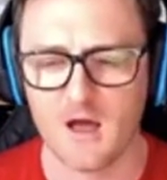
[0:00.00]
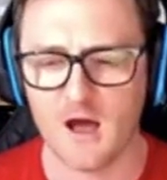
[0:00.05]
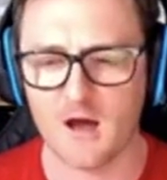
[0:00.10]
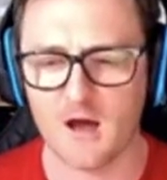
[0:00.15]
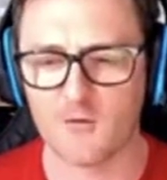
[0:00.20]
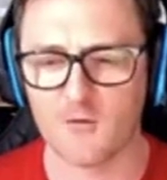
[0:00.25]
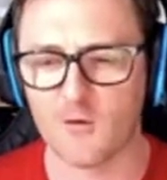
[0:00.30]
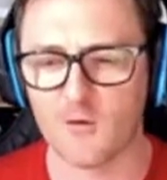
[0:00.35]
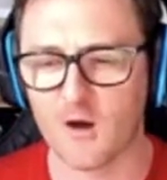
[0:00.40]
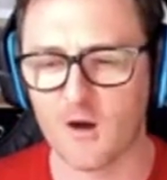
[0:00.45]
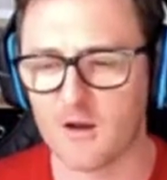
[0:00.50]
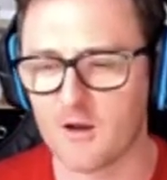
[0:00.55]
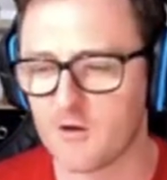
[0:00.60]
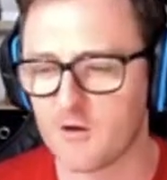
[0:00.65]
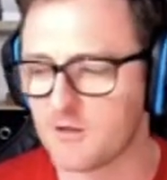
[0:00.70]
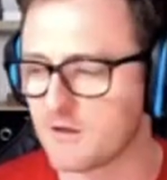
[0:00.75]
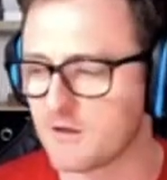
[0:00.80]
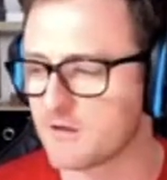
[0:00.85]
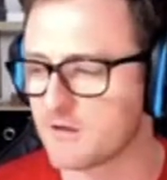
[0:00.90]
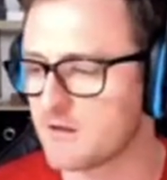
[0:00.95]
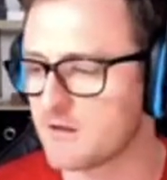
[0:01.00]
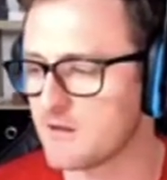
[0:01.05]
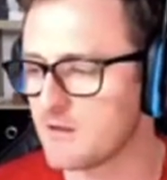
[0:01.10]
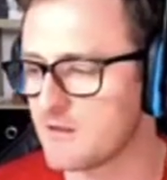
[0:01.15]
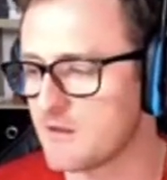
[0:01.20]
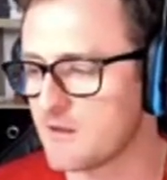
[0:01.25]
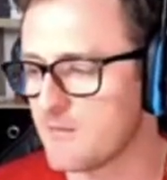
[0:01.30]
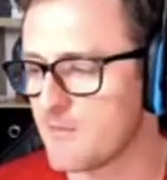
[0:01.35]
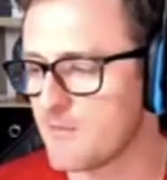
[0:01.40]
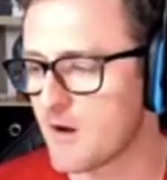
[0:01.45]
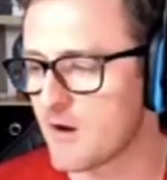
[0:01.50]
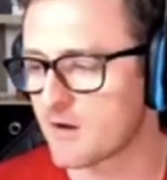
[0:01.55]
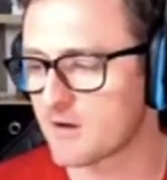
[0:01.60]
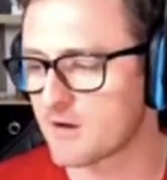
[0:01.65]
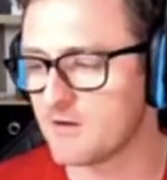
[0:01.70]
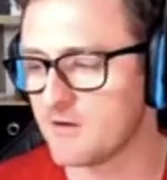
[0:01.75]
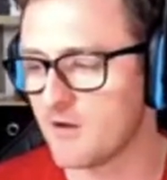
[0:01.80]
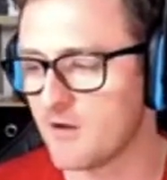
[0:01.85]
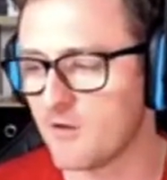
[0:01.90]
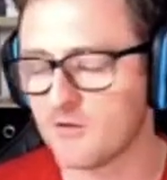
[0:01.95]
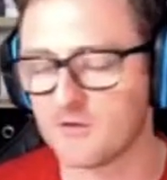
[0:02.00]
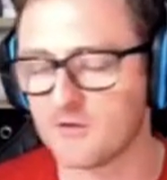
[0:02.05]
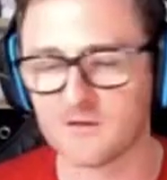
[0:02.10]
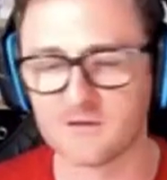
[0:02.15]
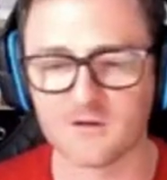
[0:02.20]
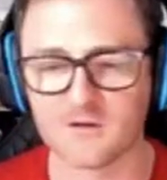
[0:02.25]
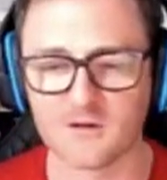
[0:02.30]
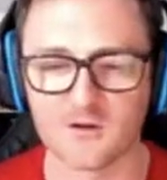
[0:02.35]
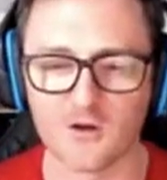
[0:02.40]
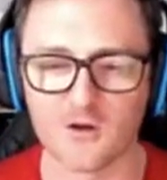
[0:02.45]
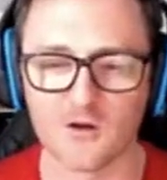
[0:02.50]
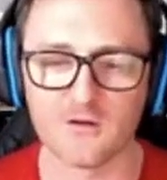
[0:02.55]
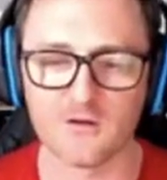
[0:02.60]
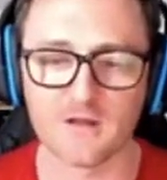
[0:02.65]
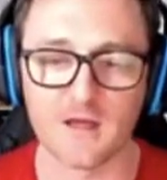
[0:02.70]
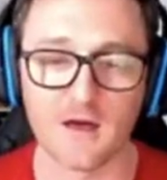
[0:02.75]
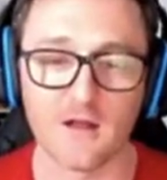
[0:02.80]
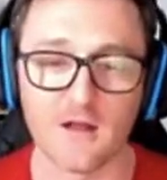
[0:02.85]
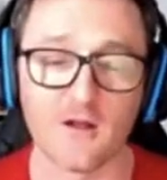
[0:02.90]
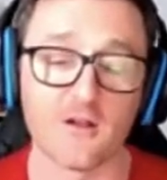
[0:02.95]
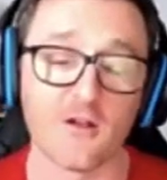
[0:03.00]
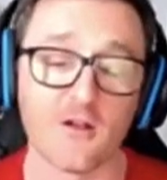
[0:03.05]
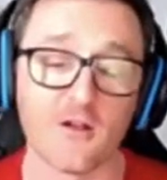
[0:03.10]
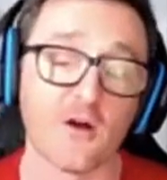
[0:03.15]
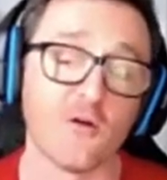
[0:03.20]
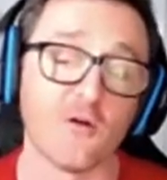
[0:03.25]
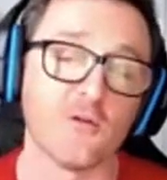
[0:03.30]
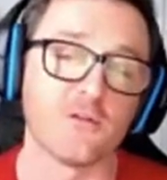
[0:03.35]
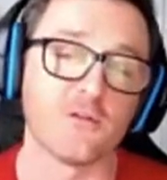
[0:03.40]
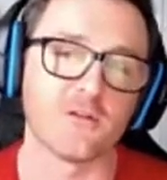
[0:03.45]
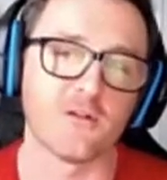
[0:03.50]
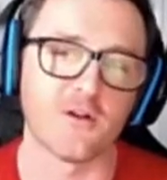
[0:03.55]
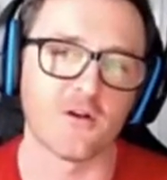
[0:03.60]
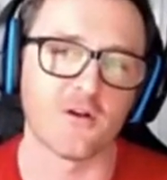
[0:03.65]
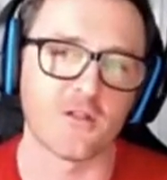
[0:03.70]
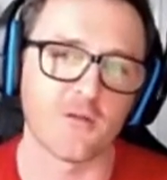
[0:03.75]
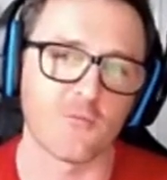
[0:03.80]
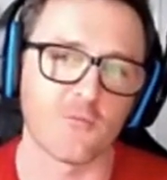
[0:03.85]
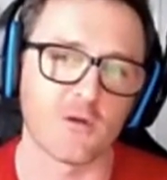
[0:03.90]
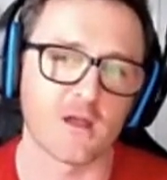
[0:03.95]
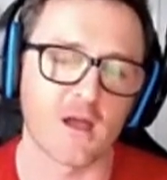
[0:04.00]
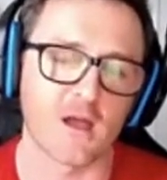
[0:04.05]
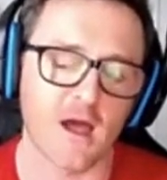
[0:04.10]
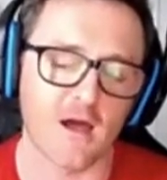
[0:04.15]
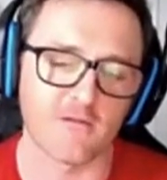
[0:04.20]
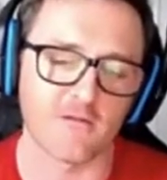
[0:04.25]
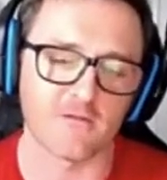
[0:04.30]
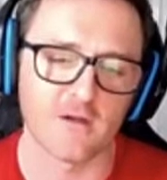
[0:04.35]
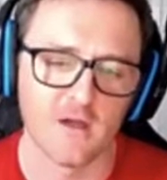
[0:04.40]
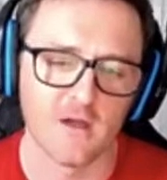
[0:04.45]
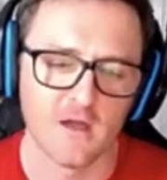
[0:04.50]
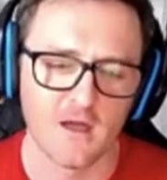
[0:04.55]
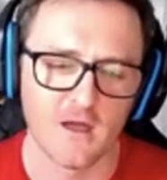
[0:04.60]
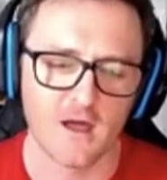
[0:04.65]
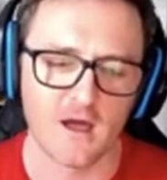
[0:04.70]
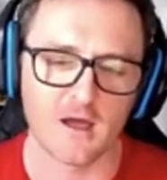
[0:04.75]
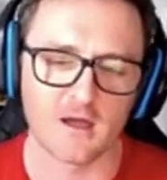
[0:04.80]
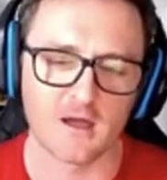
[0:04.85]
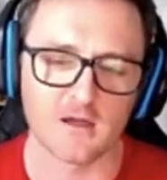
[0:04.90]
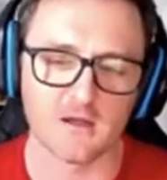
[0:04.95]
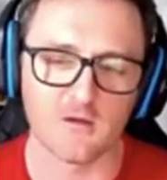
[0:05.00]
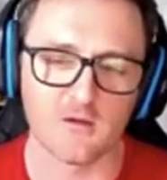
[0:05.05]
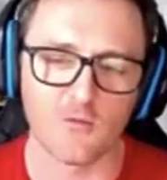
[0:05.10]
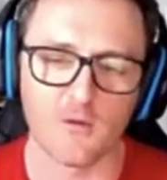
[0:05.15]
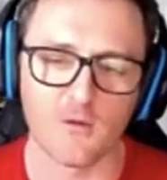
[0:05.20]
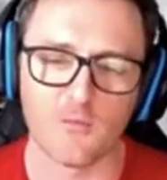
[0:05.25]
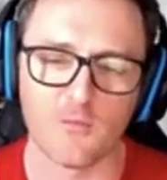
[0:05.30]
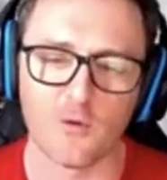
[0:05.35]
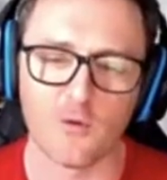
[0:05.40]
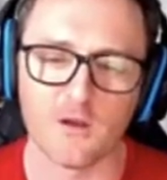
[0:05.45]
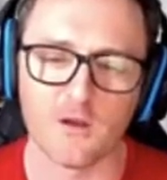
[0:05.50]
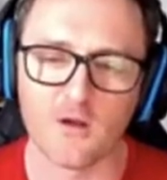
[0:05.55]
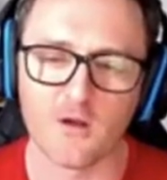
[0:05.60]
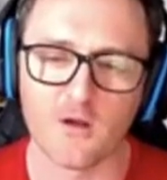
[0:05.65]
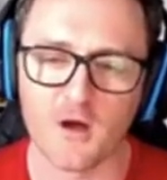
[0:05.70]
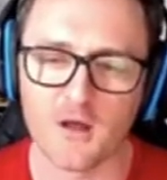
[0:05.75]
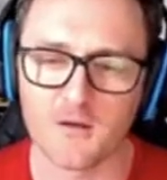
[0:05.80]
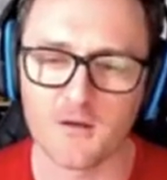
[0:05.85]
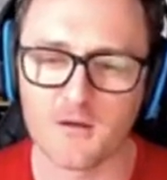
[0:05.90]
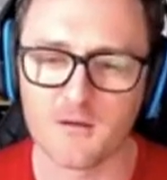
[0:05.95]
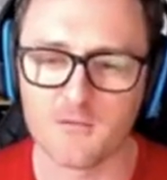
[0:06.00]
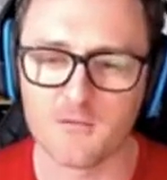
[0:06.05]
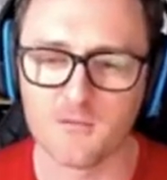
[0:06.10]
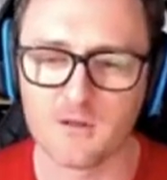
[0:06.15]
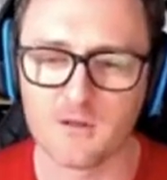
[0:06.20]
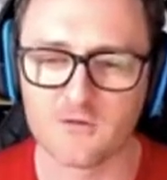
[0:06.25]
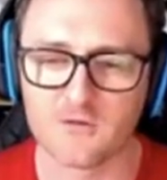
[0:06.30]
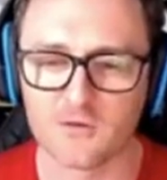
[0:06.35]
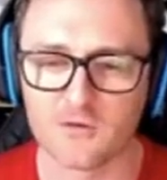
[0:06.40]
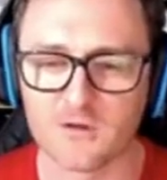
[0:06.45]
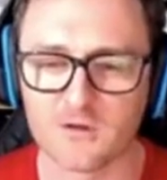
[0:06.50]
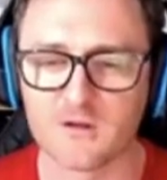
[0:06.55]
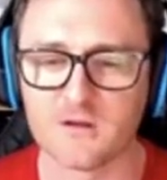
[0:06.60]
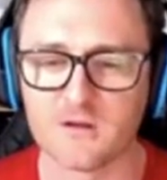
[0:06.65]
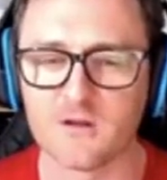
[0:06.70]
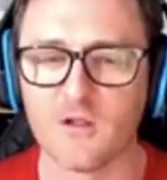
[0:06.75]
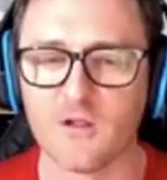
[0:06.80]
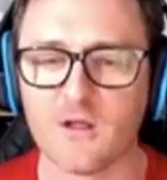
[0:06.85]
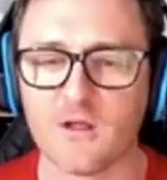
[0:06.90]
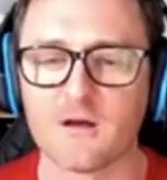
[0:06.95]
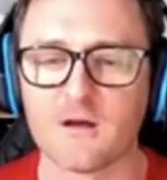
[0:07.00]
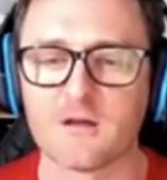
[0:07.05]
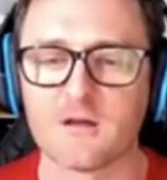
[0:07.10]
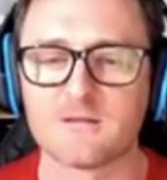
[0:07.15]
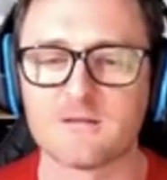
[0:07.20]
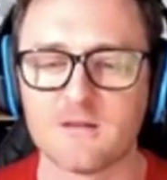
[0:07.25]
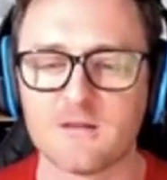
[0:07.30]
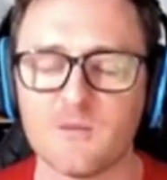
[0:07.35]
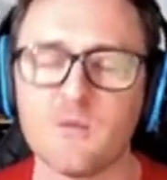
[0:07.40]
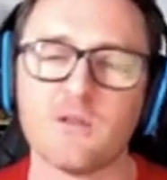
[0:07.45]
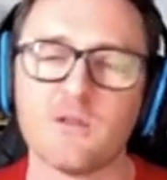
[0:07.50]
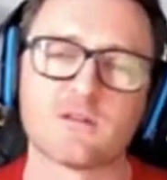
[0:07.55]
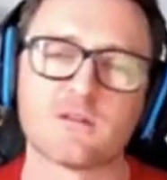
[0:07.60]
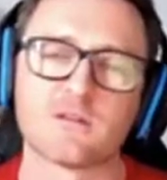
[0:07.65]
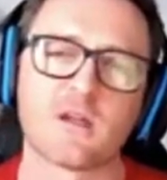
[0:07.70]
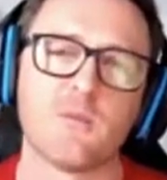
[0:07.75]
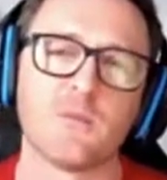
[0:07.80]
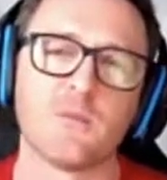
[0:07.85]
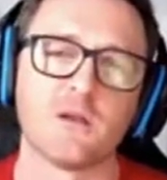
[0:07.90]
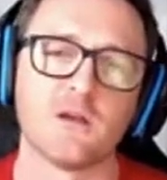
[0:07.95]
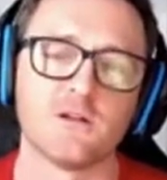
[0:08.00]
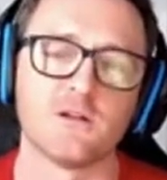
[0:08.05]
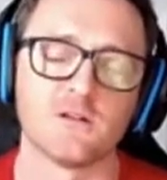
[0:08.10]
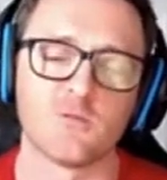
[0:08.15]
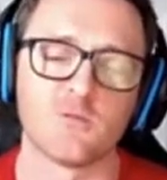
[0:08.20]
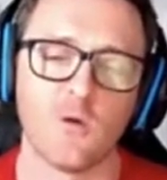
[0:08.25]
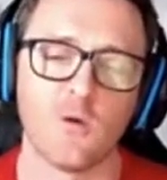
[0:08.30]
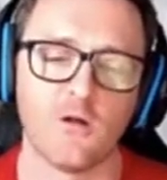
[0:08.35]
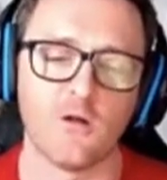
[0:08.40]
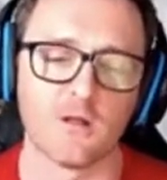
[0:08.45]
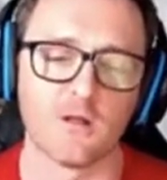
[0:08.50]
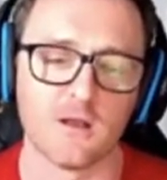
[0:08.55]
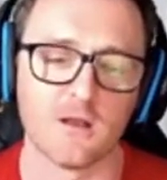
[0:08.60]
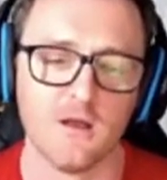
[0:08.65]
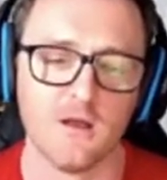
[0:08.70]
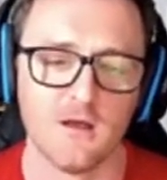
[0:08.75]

I know the American dollar is going to go down. I also know that we have a $1.9 trillion stimulus coming in as well, and